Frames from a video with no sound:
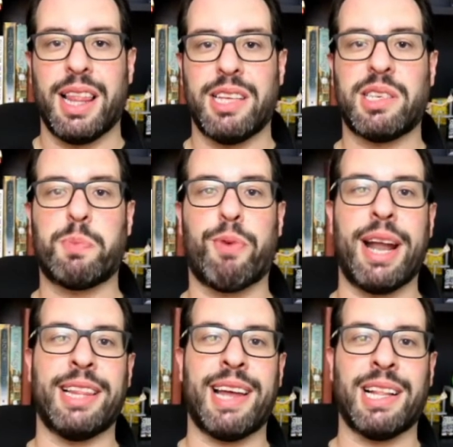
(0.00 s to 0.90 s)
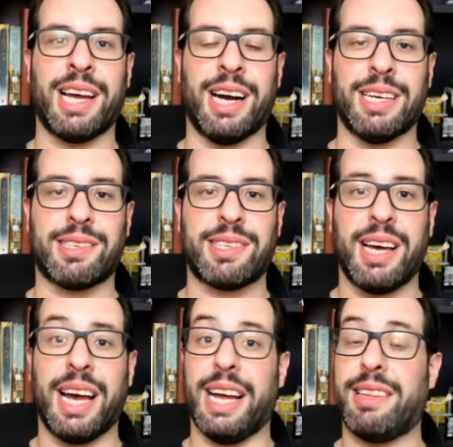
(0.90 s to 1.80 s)
This is Brennan telling
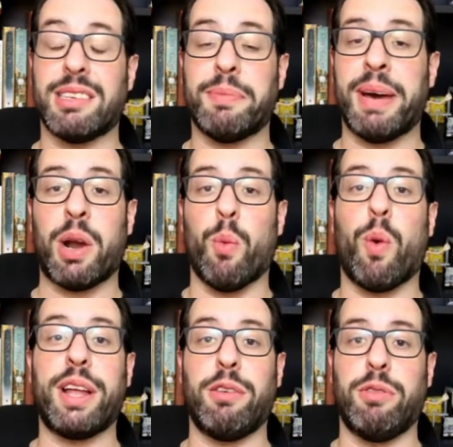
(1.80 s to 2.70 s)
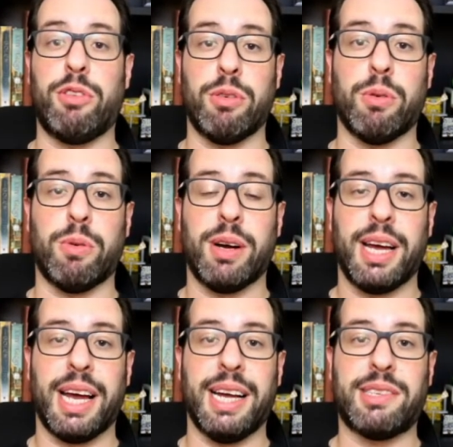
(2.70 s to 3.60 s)
us it doesn't matter what you do,
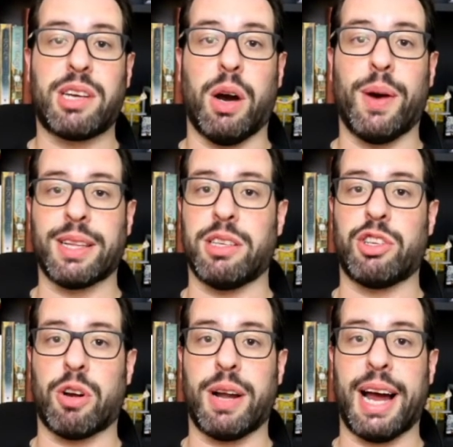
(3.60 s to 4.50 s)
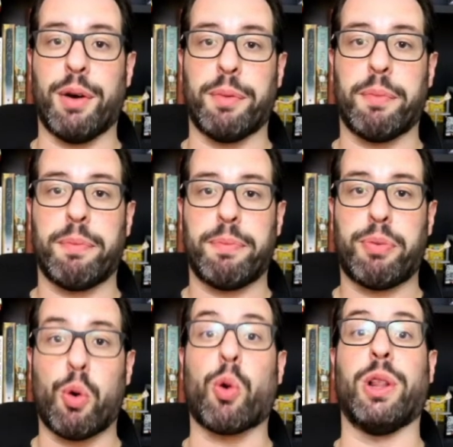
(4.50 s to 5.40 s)
it's going to turn out
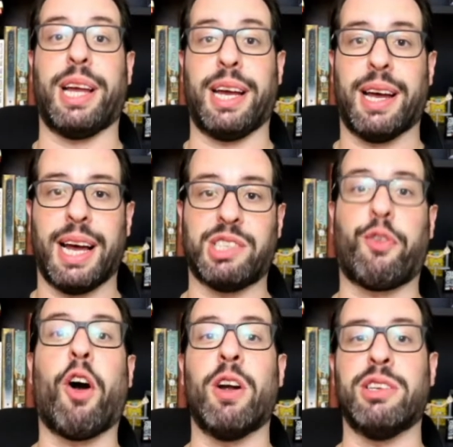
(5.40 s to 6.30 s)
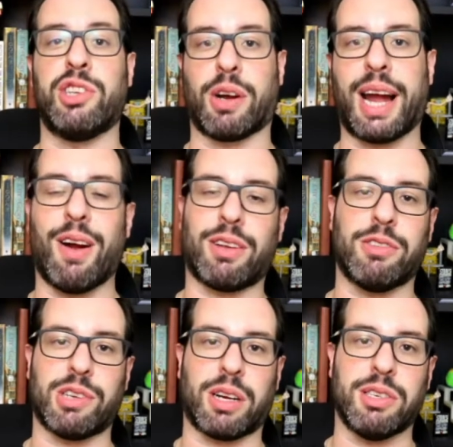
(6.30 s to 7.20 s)
poorly as far as your
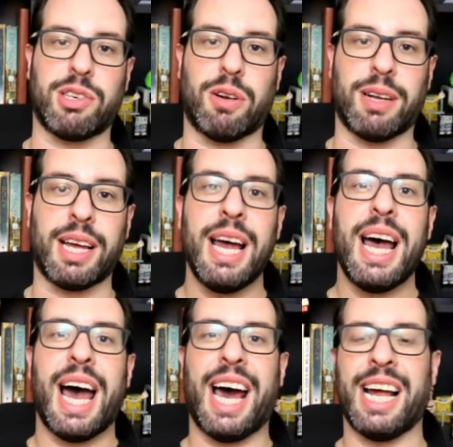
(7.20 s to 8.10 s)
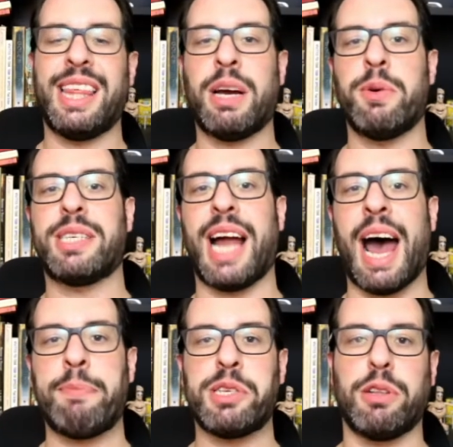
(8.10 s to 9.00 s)
characters are concerned. And I think it was an
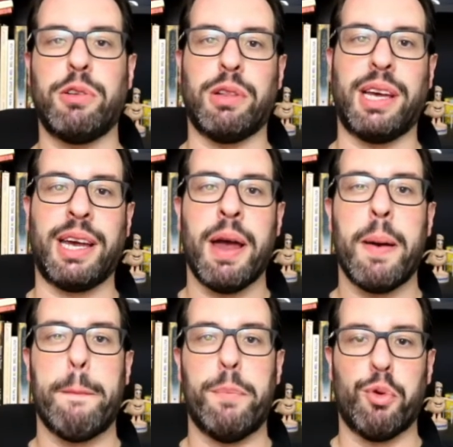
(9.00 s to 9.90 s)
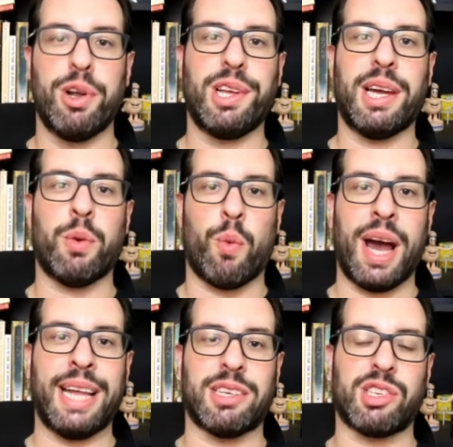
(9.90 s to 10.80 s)
absolutely brilliant
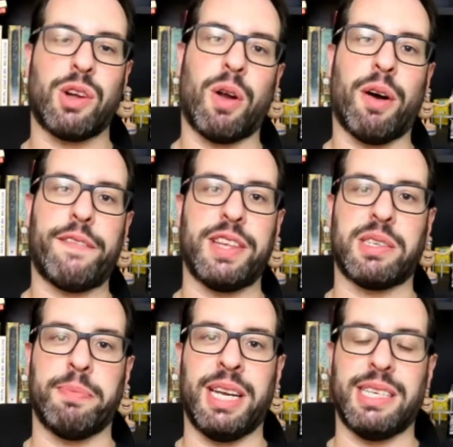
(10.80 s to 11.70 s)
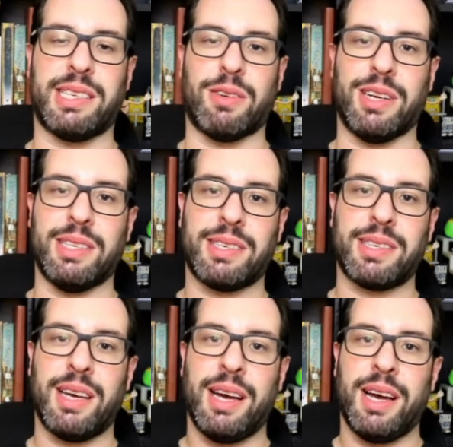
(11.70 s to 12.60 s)
way to start off this miniseries.